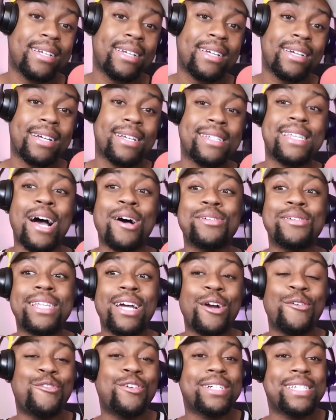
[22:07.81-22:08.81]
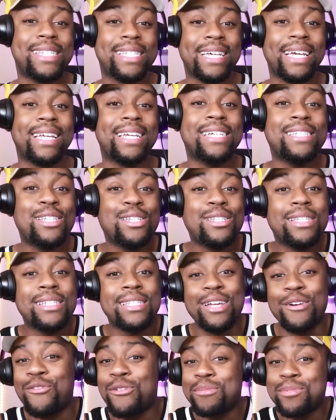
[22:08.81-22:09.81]
Cause I was there for the scene. This is the
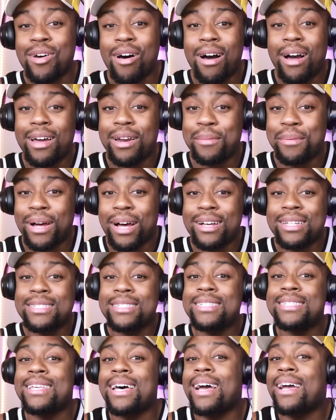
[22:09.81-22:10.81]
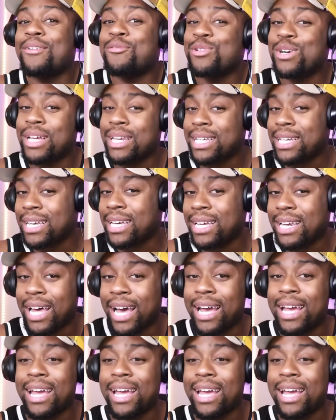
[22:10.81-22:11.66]
stuff I'm talking about. It's just like, really, like